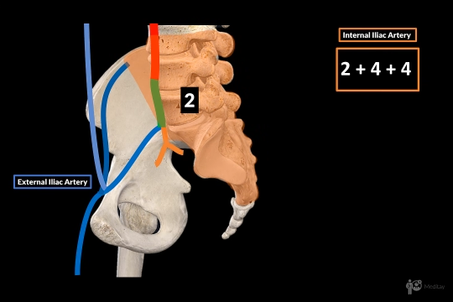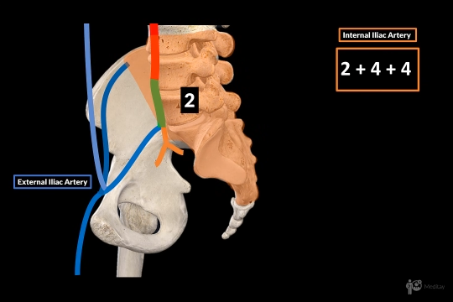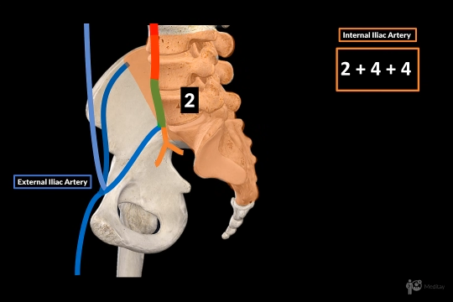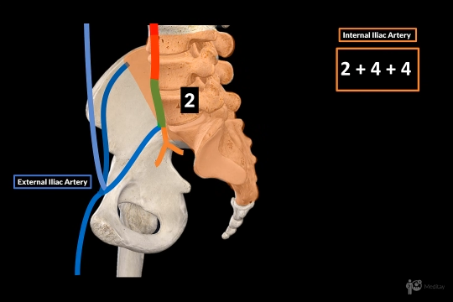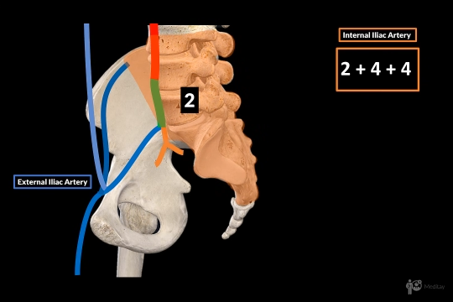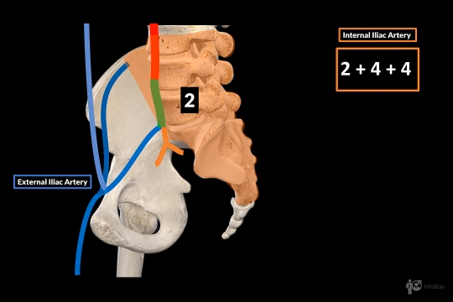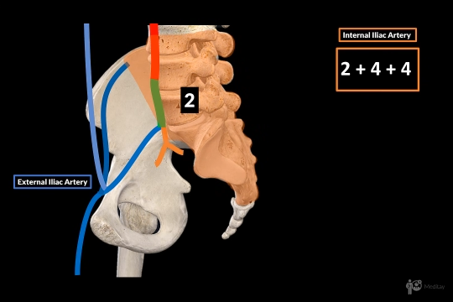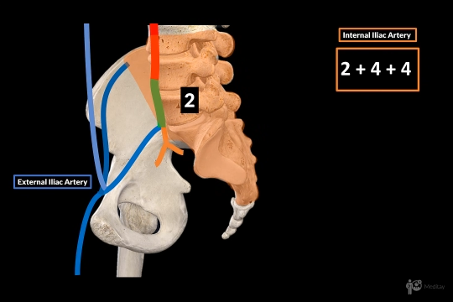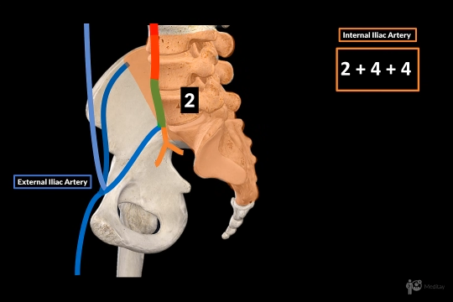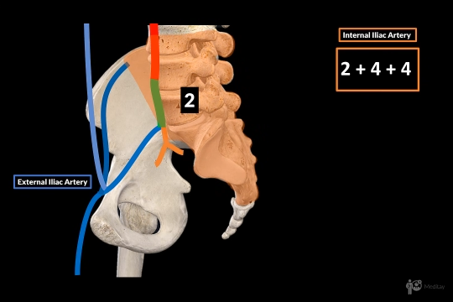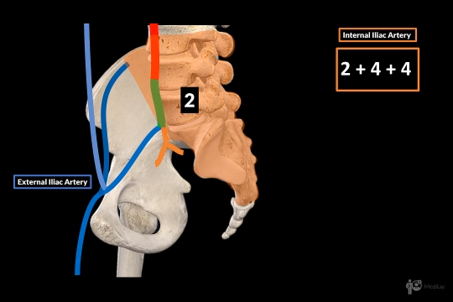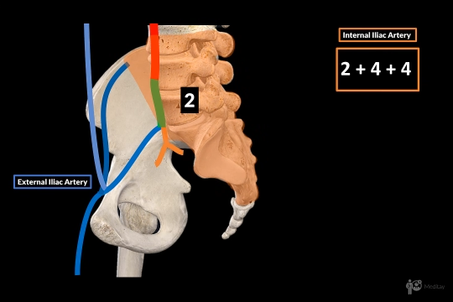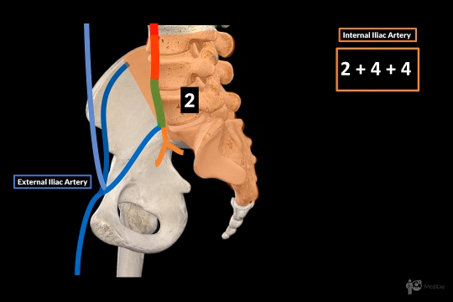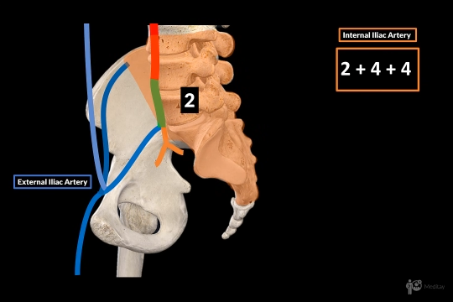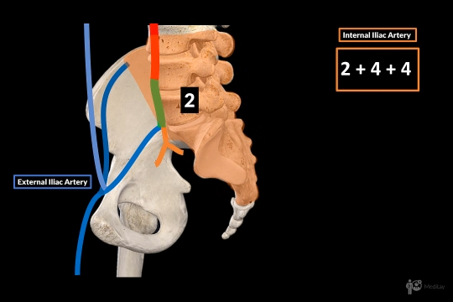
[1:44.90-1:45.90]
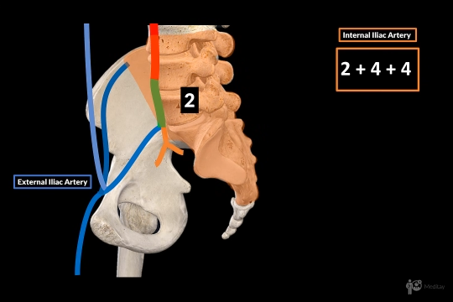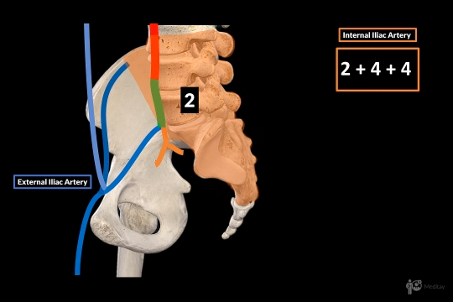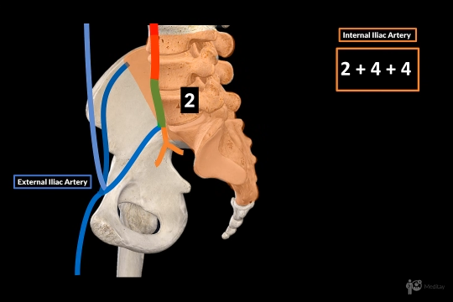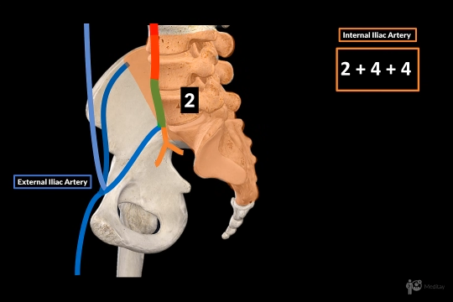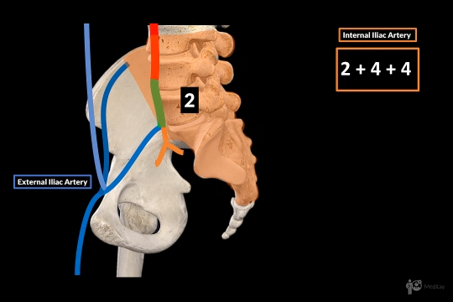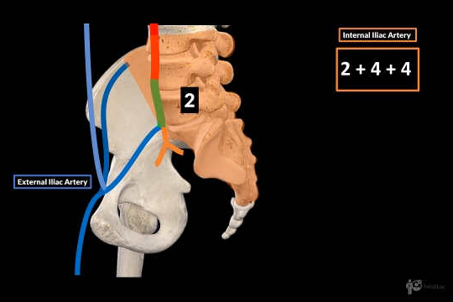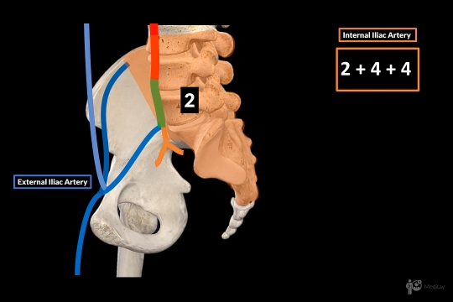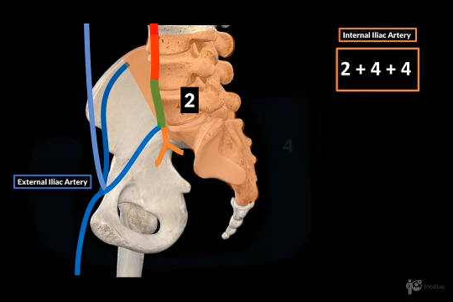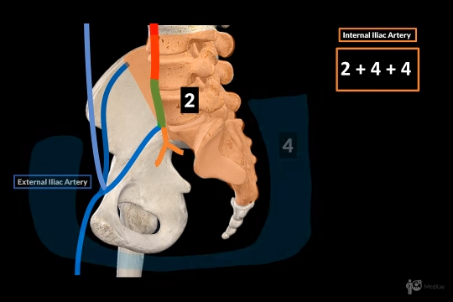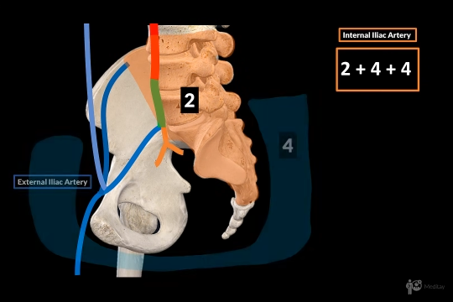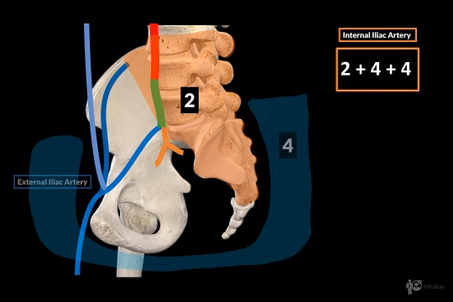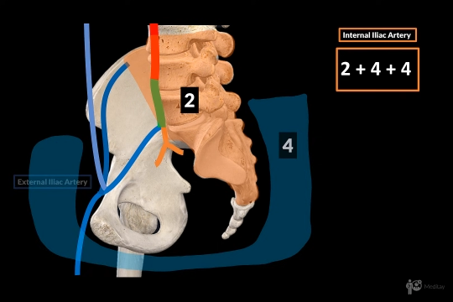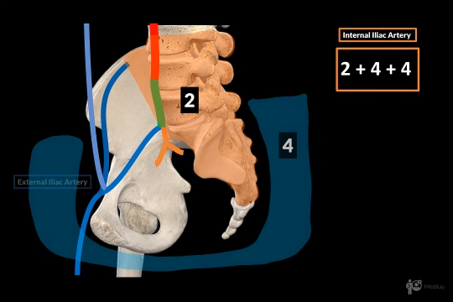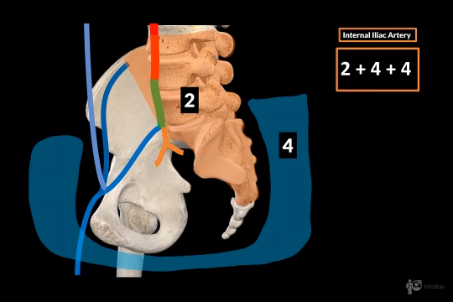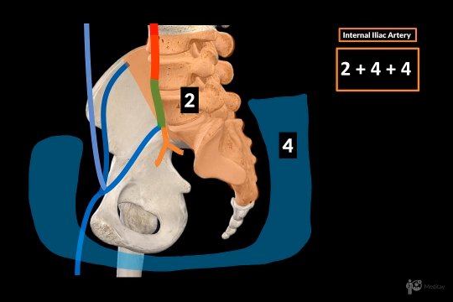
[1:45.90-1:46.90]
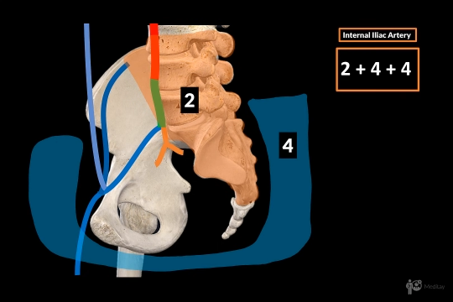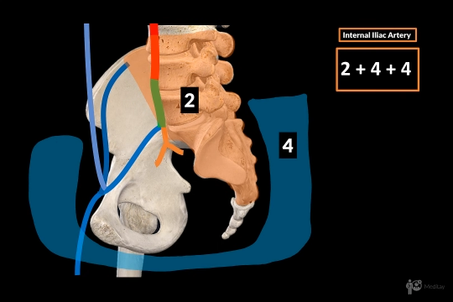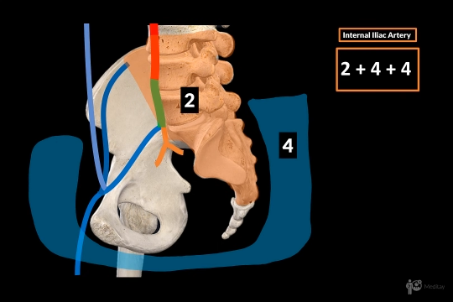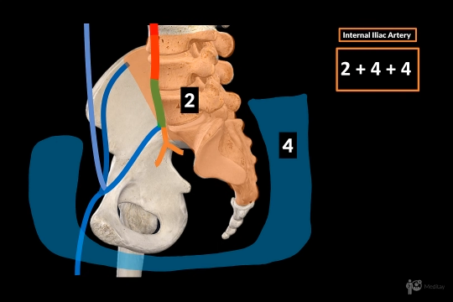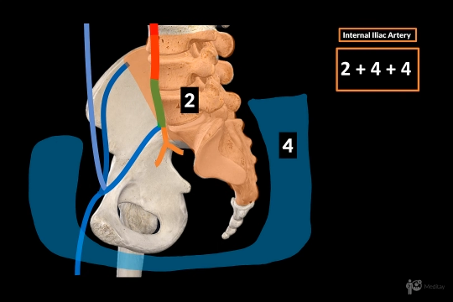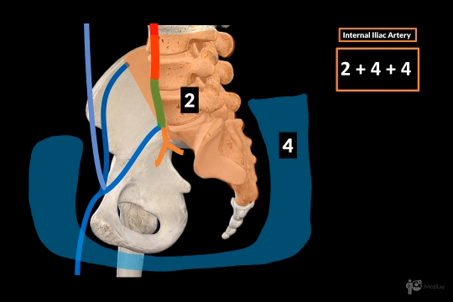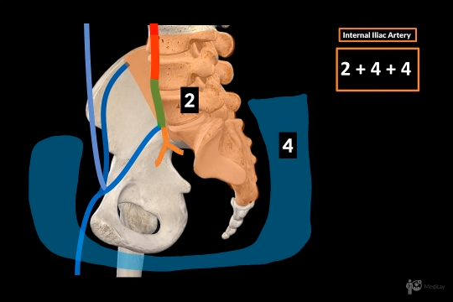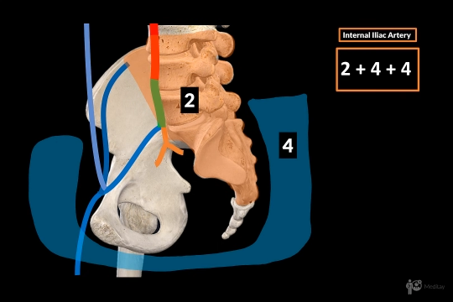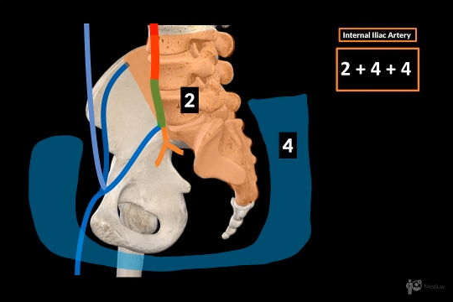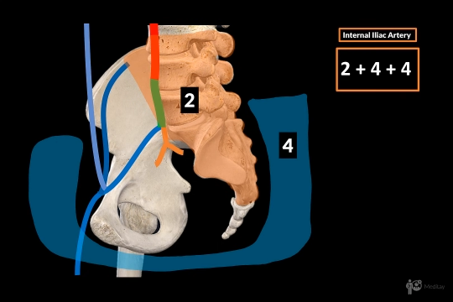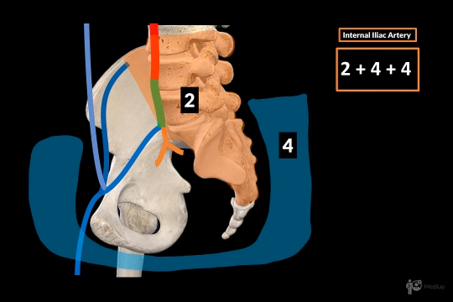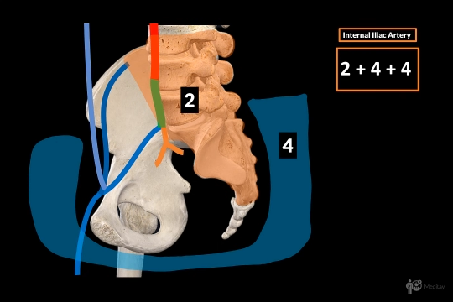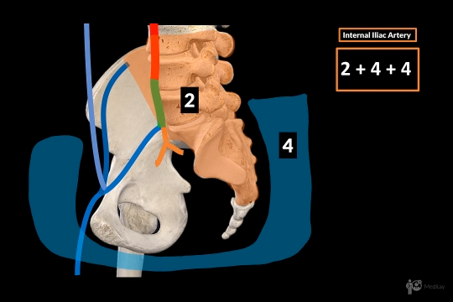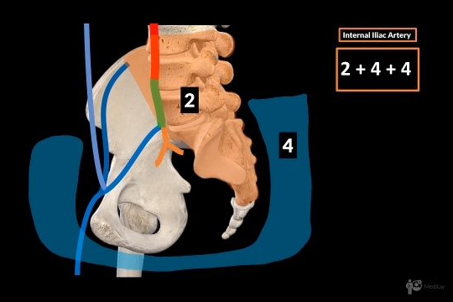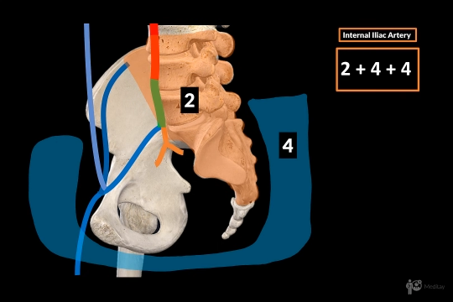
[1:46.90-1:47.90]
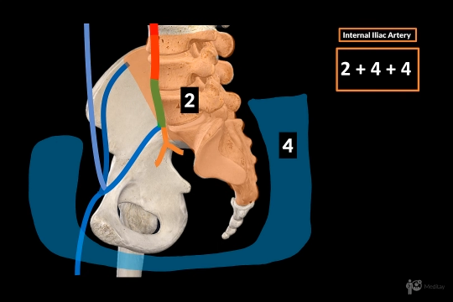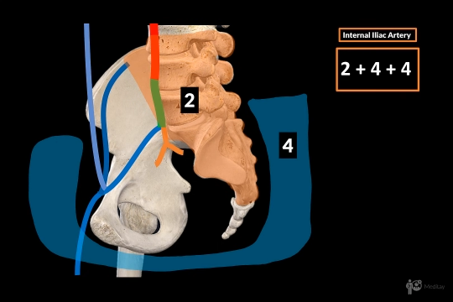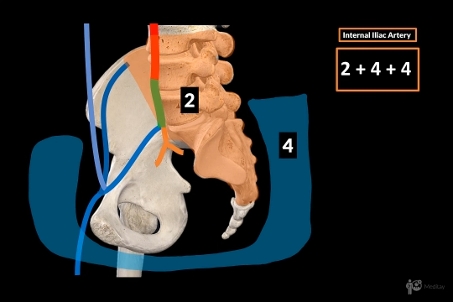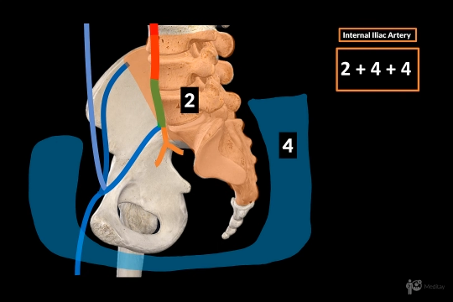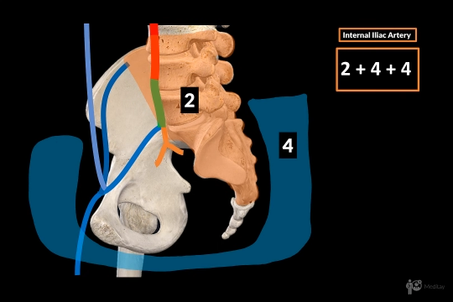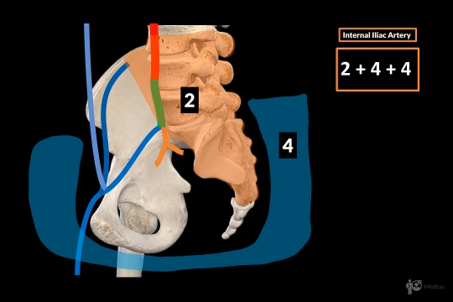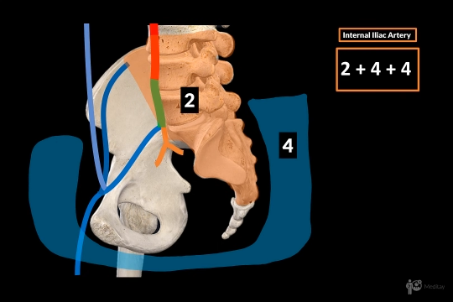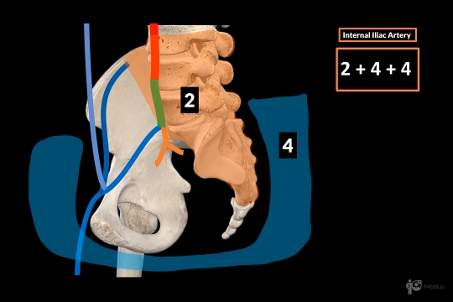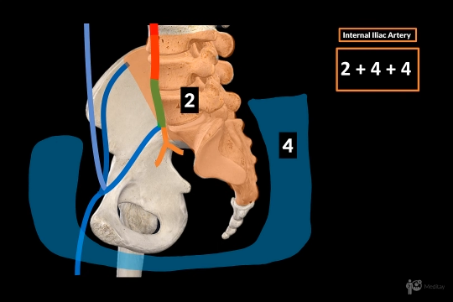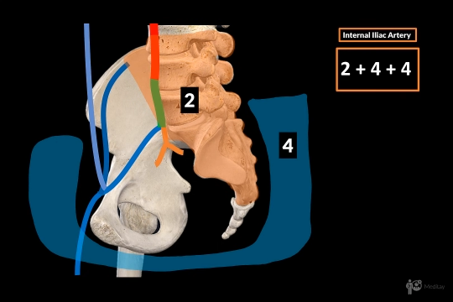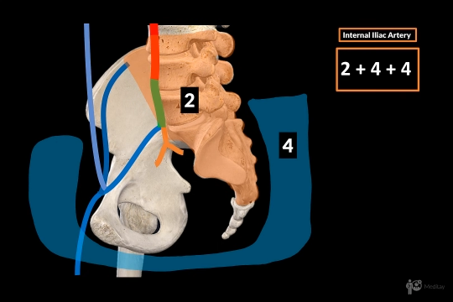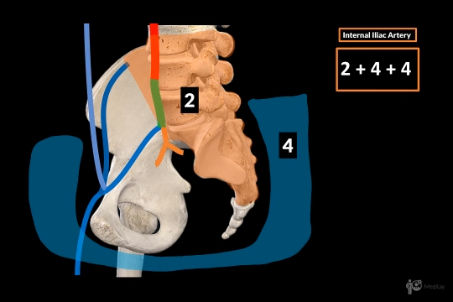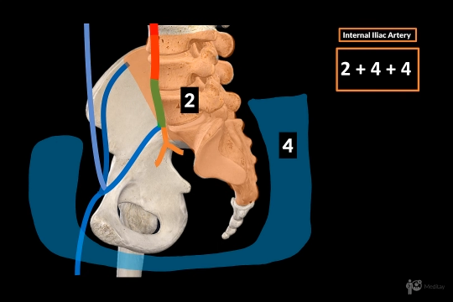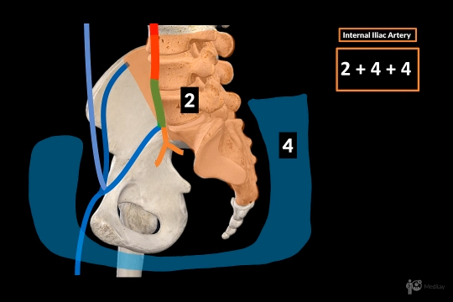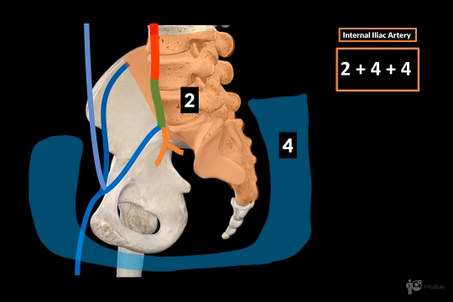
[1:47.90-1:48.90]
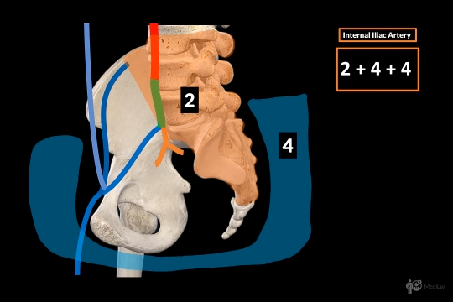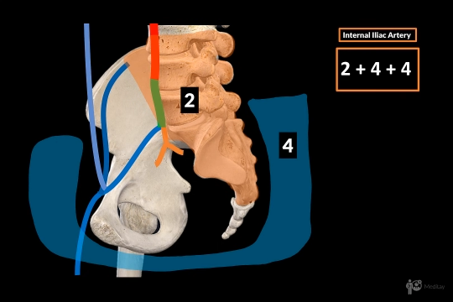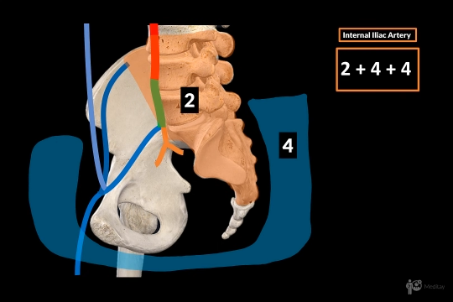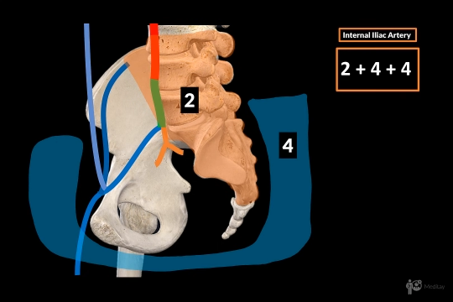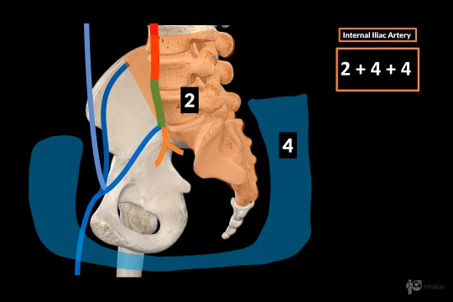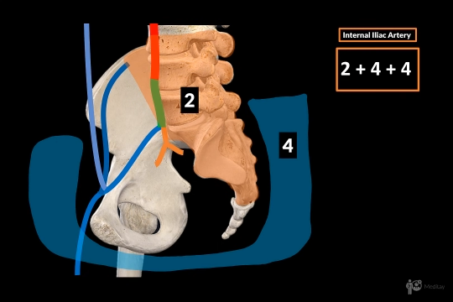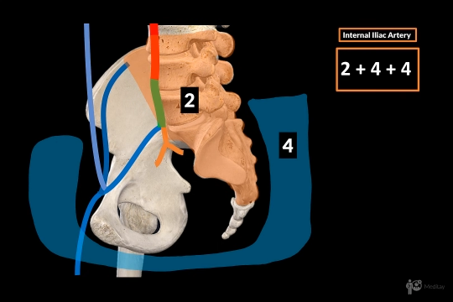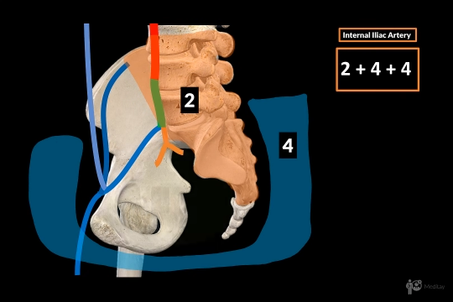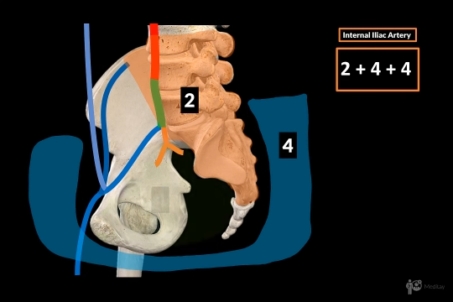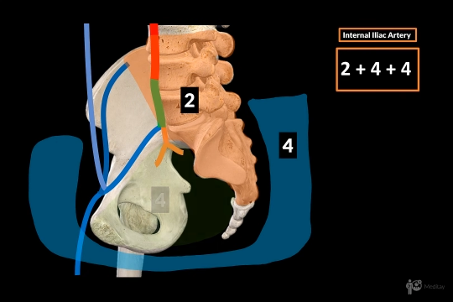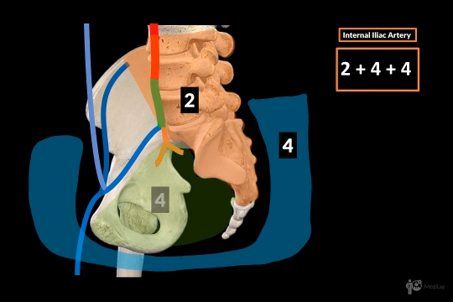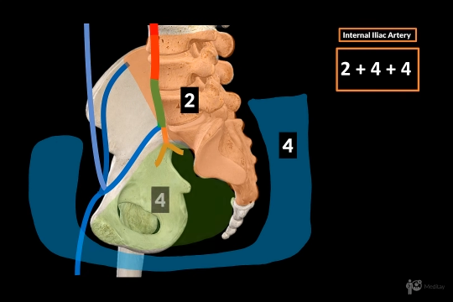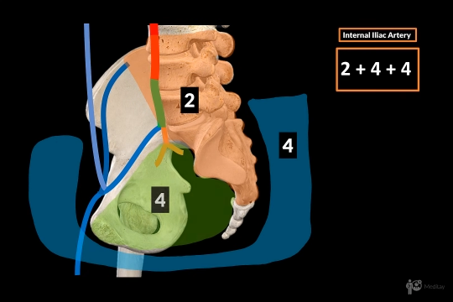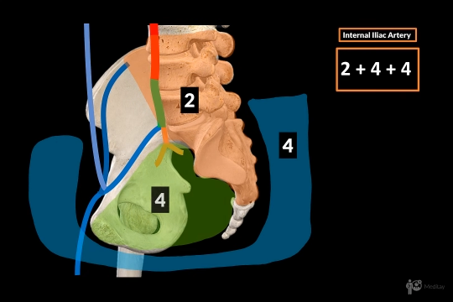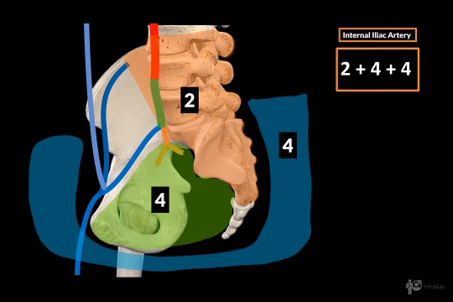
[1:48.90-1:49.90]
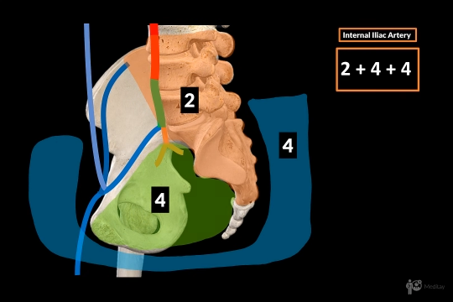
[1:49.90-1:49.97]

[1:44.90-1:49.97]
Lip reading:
(no speaker visible)